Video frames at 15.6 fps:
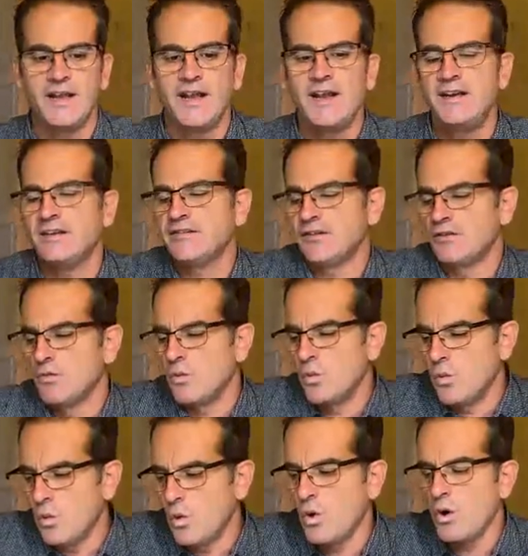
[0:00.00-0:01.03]
He
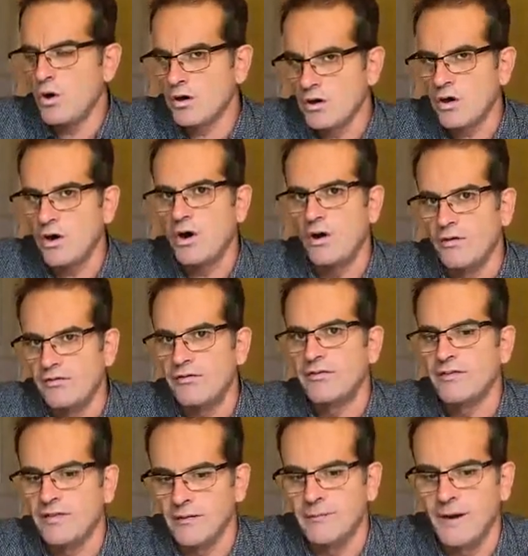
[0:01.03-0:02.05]
doesn't walk
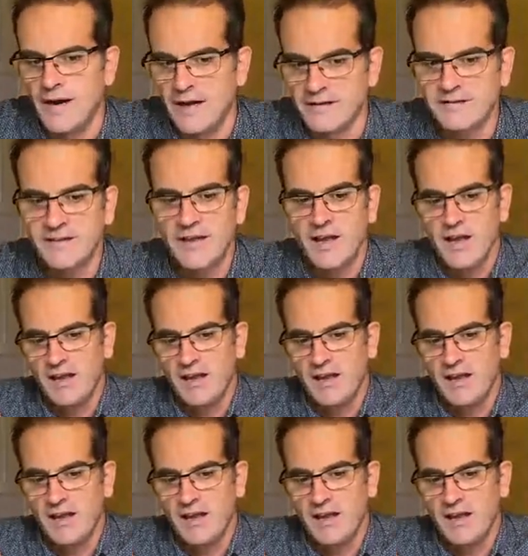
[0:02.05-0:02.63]
off the bus.